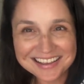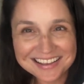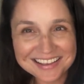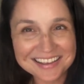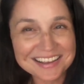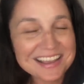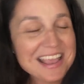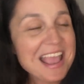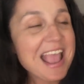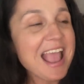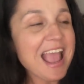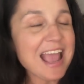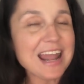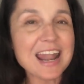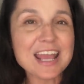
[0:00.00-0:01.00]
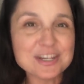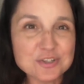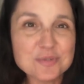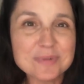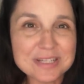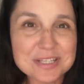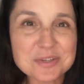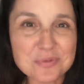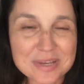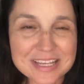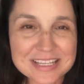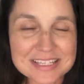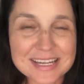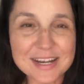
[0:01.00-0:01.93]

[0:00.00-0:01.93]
And I do mean squeezed.